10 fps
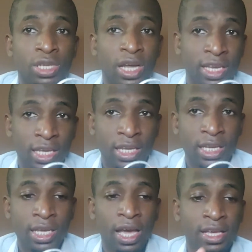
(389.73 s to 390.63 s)
like the
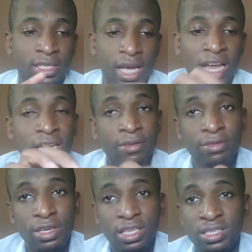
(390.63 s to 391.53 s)
EDX and
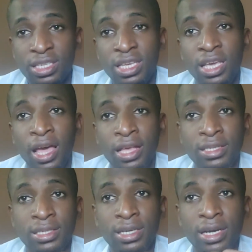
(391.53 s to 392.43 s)
even the
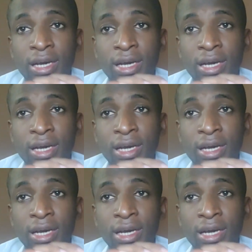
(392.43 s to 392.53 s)
ZES,